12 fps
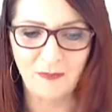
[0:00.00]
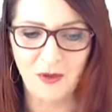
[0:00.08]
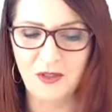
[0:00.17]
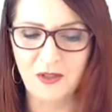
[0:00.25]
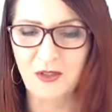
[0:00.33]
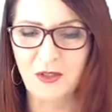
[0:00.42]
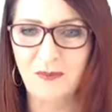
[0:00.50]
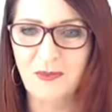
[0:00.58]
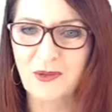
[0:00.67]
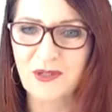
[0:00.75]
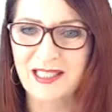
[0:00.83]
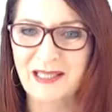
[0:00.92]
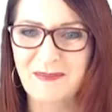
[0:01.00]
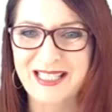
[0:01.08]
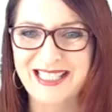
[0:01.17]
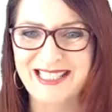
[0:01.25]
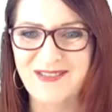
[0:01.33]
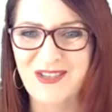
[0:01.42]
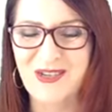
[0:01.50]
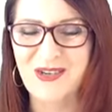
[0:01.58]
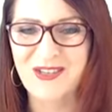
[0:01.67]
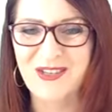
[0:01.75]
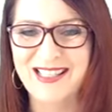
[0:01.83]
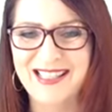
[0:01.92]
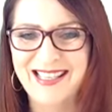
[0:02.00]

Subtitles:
Dr. Bruce Lipton, of course,